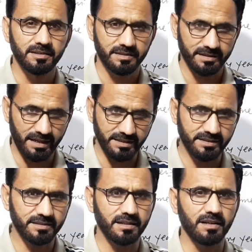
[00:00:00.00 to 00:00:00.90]
that
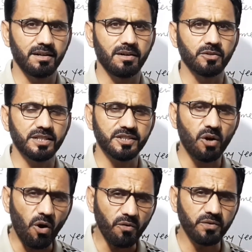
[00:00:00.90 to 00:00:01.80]
is, you can say
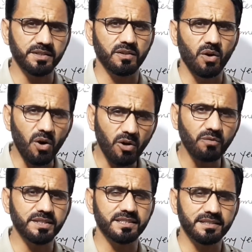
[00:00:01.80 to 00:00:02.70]
often,
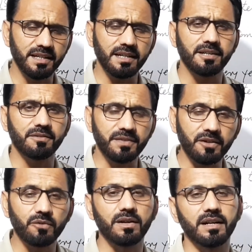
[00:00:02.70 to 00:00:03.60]
always, daily,
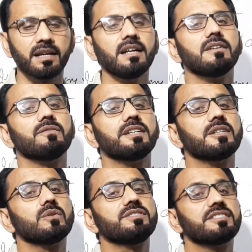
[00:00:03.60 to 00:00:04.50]
frequently, we
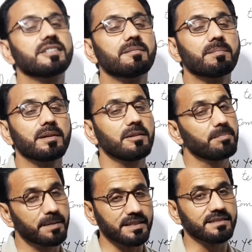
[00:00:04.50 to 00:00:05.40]
use simple
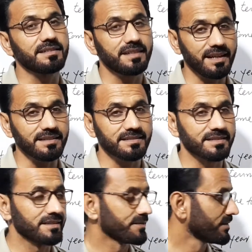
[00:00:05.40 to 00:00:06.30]
present tense.
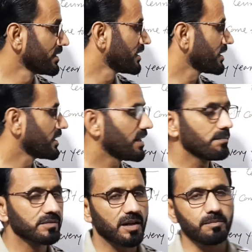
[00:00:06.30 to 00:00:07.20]

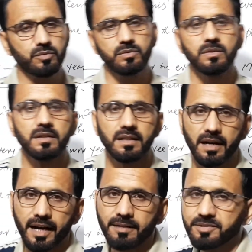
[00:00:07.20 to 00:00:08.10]
Now come to
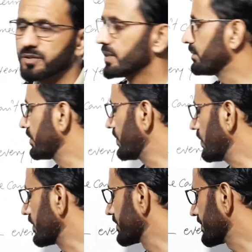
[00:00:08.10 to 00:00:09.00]
MCQ number
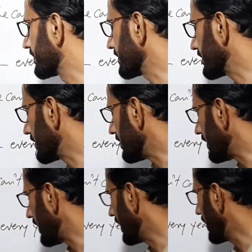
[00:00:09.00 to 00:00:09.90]
4.
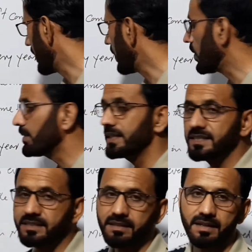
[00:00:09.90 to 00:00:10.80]
How many
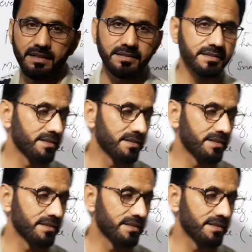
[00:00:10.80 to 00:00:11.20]
students